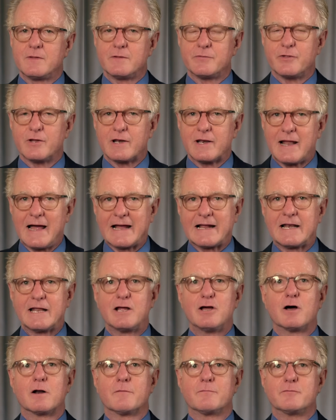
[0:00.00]
the
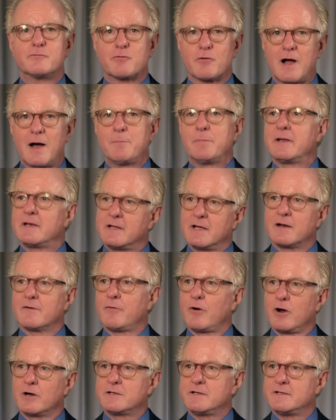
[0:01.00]
likelihood of dropping dead of
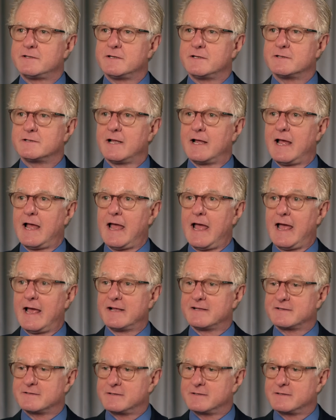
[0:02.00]
heart disease has